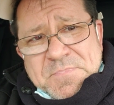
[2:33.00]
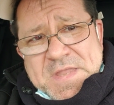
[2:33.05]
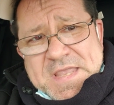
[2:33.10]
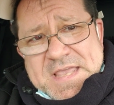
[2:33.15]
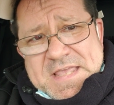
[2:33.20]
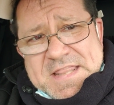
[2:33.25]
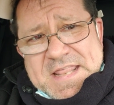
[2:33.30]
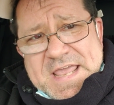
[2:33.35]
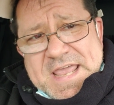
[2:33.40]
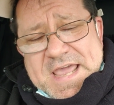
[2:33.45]

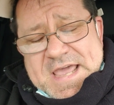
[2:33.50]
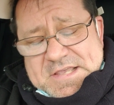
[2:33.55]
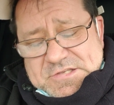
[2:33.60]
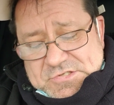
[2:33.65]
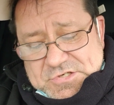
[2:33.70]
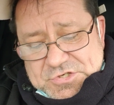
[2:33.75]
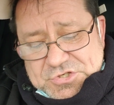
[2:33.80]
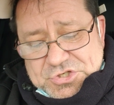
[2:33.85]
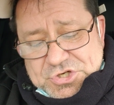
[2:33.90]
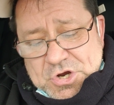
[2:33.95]
And they
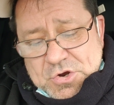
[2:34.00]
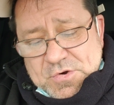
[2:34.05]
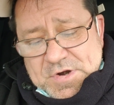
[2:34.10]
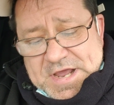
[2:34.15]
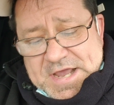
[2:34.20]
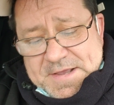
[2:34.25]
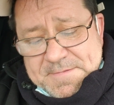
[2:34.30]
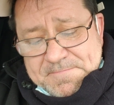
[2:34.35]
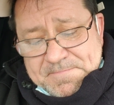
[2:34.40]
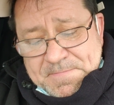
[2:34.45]
asked
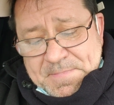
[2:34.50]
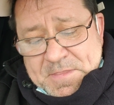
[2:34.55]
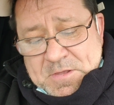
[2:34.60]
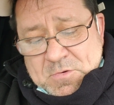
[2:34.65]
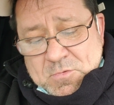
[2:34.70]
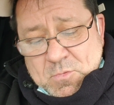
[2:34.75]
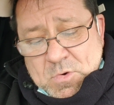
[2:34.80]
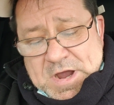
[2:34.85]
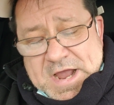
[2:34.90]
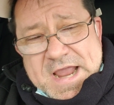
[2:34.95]
Jonah,
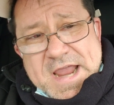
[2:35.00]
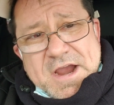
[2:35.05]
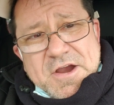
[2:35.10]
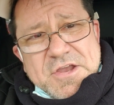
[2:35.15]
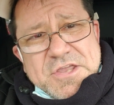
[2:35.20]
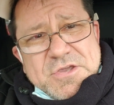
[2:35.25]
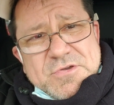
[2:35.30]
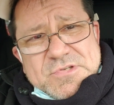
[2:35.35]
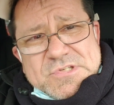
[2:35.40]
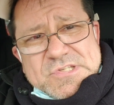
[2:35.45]
Why are
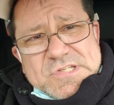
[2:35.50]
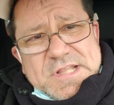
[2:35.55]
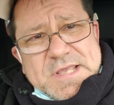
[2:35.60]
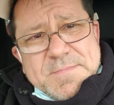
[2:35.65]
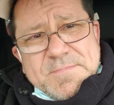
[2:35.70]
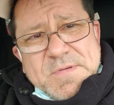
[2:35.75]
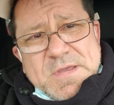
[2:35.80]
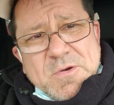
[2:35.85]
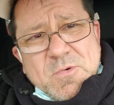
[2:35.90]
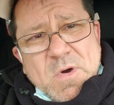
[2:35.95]
you
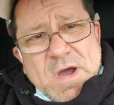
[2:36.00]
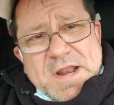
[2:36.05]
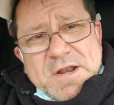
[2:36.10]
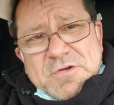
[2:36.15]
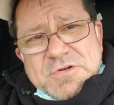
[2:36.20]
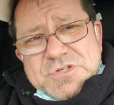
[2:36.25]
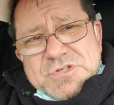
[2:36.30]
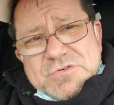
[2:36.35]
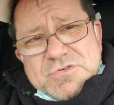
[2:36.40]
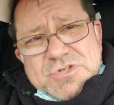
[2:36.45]
sleeping? Why
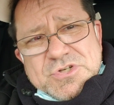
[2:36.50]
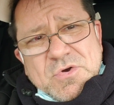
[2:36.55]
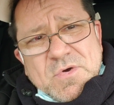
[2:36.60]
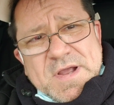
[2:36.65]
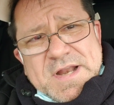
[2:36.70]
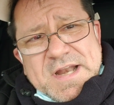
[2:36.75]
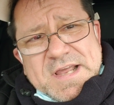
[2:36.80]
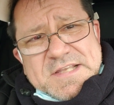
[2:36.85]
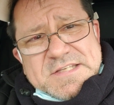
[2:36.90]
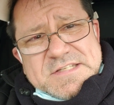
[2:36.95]
don't you
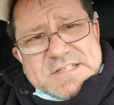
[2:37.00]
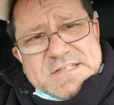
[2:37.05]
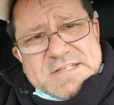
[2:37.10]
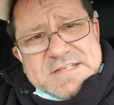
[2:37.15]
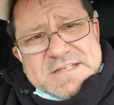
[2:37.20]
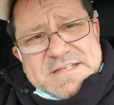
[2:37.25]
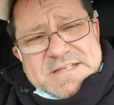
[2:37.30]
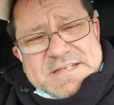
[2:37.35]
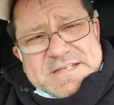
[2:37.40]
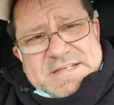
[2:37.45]
join us
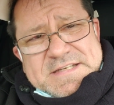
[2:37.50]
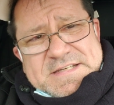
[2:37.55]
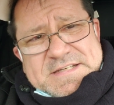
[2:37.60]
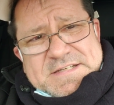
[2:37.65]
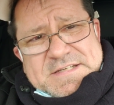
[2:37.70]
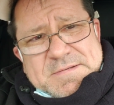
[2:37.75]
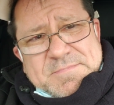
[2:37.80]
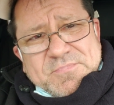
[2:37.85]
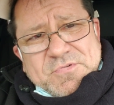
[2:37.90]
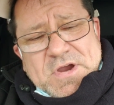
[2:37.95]

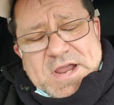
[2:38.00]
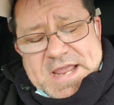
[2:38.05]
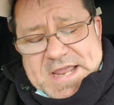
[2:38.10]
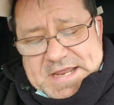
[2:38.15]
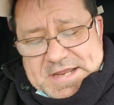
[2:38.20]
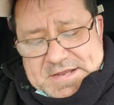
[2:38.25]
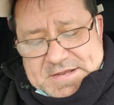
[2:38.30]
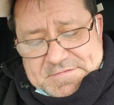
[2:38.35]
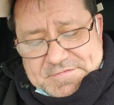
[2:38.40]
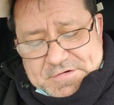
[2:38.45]
to
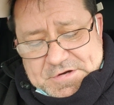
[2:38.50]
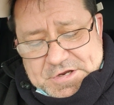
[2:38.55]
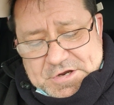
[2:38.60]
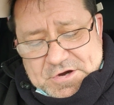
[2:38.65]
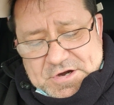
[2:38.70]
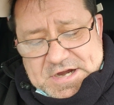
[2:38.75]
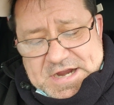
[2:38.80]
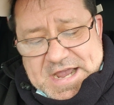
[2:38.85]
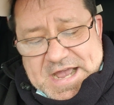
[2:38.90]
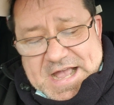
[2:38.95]
pray for
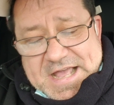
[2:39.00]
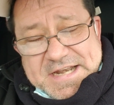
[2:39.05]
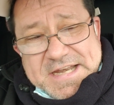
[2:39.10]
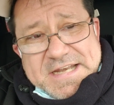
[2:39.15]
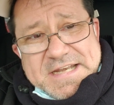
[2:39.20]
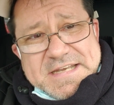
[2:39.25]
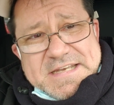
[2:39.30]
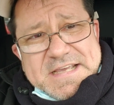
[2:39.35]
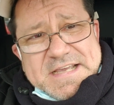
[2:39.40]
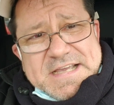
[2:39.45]
your God?
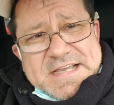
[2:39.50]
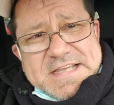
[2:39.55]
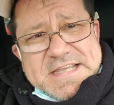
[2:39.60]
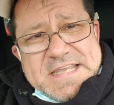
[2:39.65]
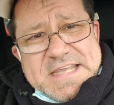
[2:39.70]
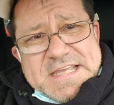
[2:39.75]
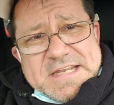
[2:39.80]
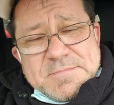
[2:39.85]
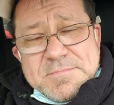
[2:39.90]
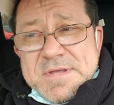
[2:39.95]
And uh,
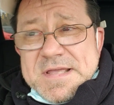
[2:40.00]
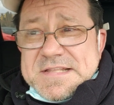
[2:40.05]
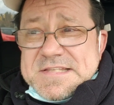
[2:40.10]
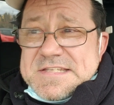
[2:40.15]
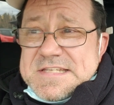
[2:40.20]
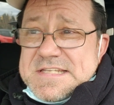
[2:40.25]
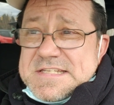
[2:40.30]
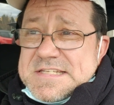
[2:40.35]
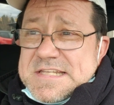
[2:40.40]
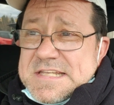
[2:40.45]
he admits,
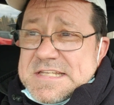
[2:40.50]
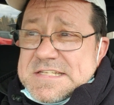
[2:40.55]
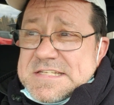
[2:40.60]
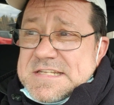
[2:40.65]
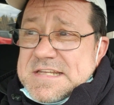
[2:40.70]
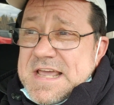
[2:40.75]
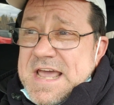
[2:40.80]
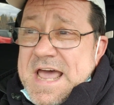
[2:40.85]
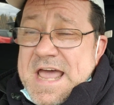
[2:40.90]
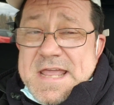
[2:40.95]
he
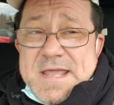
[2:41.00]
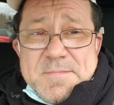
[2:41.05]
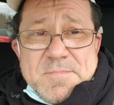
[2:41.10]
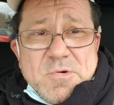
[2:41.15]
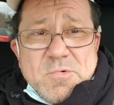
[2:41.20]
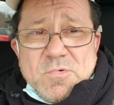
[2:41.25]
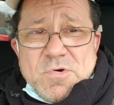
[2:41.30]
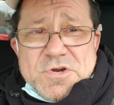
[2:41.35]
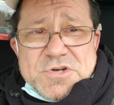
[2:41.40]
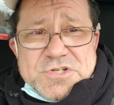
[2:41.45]
says, I am
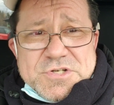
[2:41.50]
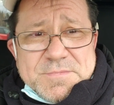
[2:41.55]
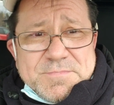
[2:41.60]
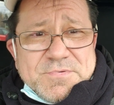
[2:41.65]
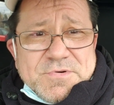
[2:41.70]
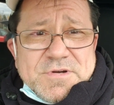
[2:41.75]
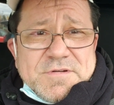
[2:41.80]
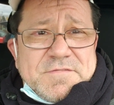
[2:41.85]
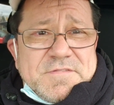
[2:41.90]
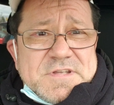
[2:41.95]
a
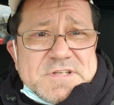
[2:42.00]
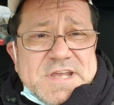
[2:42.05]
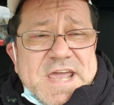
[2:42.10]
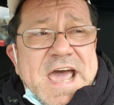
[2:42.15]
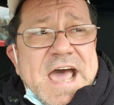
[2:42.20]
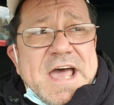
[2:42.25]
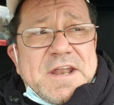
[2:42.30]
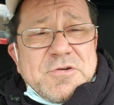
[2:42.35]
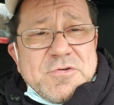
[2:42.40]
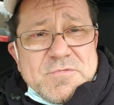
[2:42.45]
worshiper of the
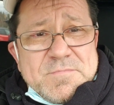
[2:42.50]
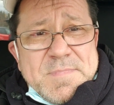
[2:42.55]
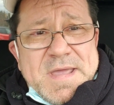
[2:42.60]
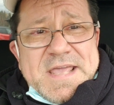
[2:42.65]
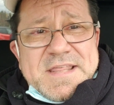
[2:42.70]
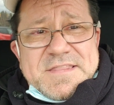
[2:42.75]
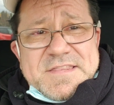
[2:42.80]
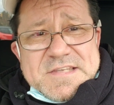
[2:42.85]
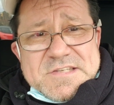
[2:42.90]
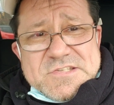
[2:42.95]
God who
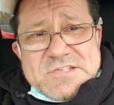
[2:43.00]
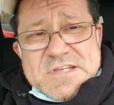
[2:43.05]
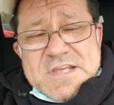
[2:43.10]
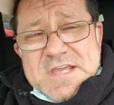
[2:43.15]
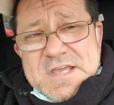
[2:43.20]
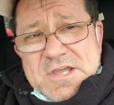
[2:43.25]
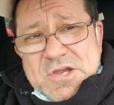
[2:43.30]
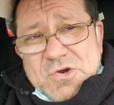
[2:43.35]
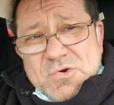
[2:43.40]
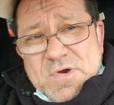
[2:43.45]
made this
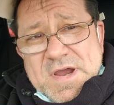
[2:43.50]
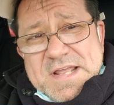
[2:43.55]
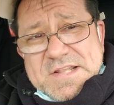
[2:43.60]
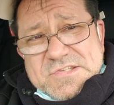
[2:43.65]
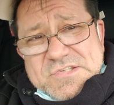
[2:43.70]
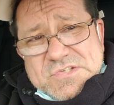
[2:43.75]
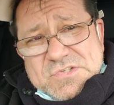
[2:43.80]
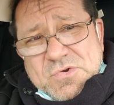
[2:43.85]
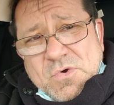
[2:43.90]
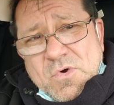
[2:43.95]
great
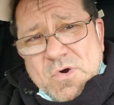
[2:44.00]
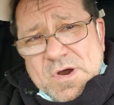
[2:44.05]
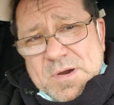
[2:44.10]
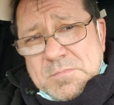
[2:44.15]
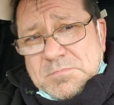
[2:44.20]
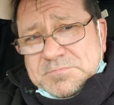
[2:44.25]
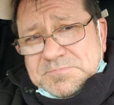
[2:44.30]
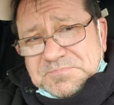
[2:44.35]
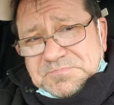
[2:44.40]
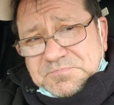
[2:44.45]

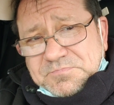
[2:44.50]
storm.